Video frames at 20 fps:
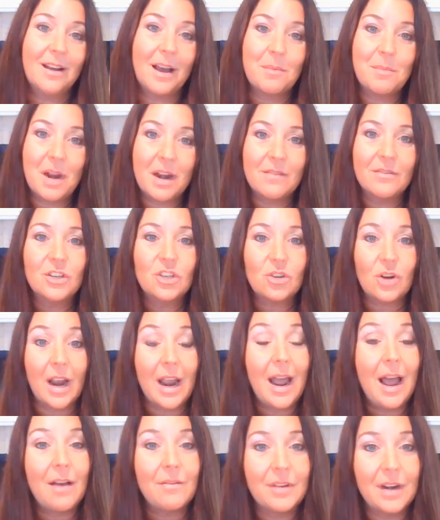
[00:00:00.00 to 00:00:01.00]
I'm not even sure I
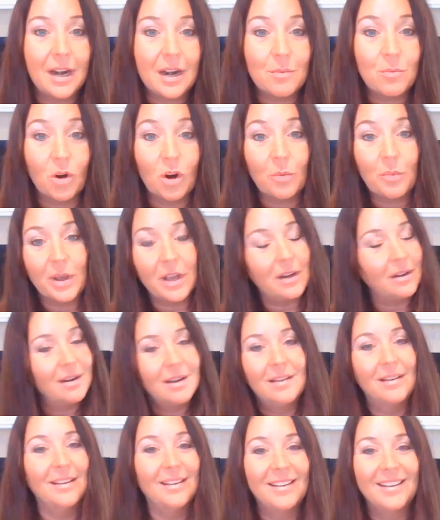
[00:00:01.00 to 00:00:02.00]
have it anymore, but
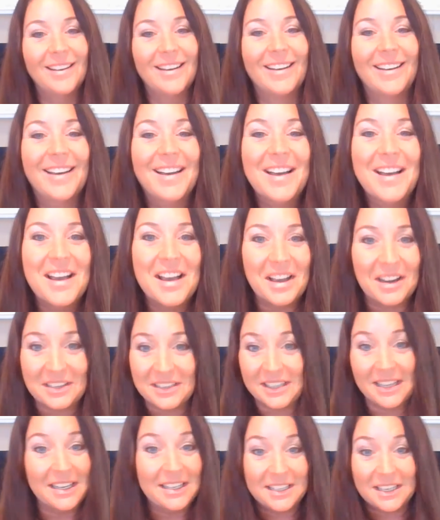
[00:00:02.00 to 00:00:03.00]

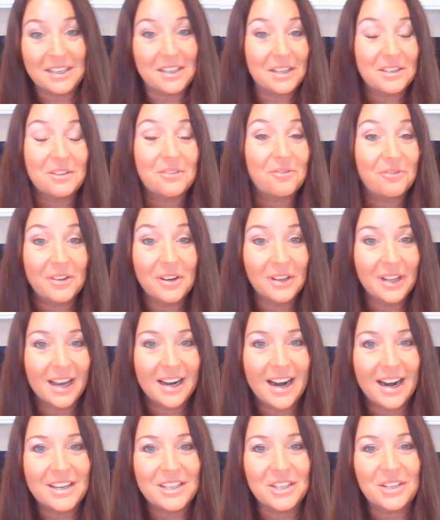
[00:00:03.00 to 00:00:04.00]
at least it doesn't feel
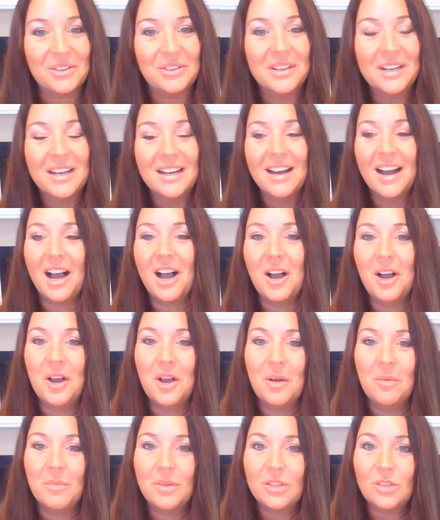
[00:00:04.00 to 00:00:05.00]
like I do.
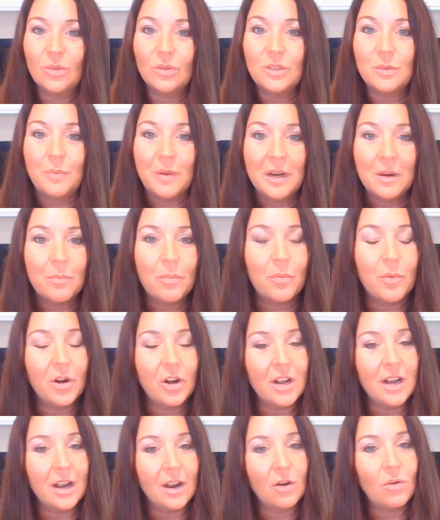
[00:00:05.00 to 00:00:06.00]
So it's been a
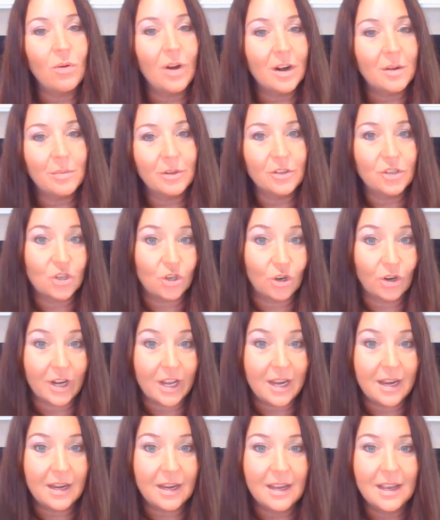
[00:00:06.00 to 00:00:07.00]
pretty incredible
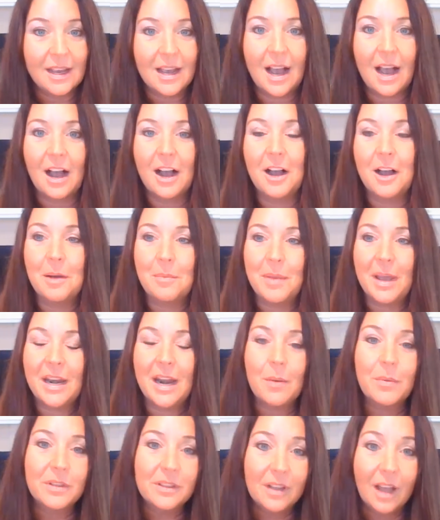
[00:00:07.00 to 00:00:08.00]
journey. And
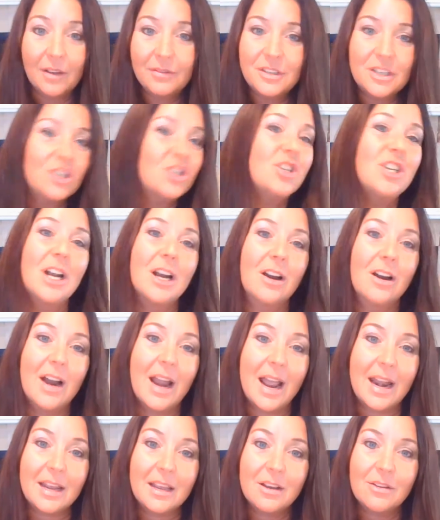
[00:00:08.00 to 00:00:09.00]
I would love to share
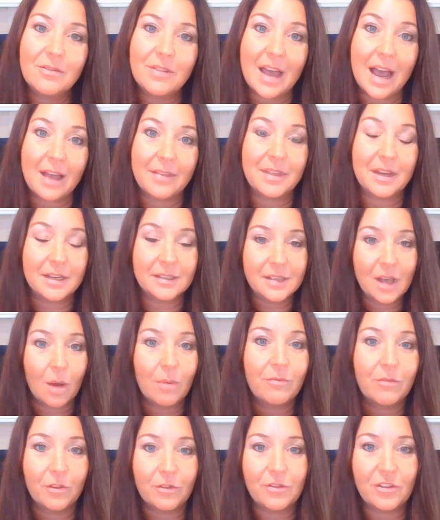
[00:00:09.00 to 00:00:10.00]
any of that is
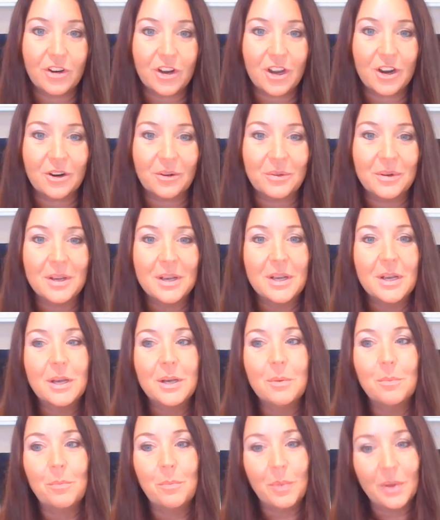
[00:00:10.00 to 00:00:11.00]
helpful for you.
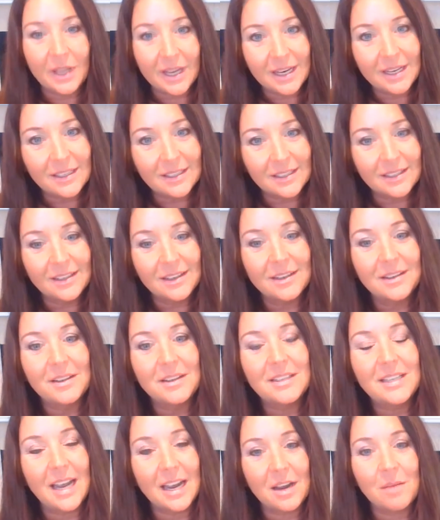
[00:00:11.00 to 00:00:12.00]
Please
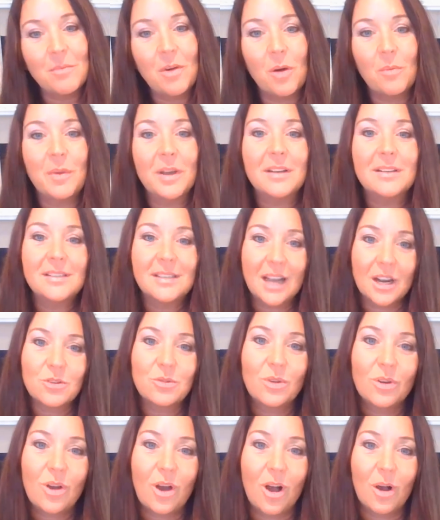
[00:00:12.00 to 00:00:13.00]
take a moment,
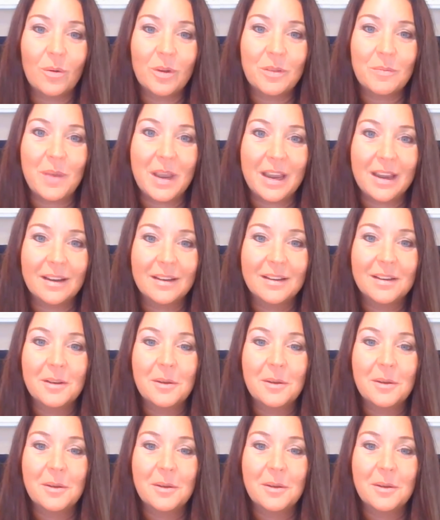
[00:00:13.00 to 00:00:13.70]
schedule a call with me.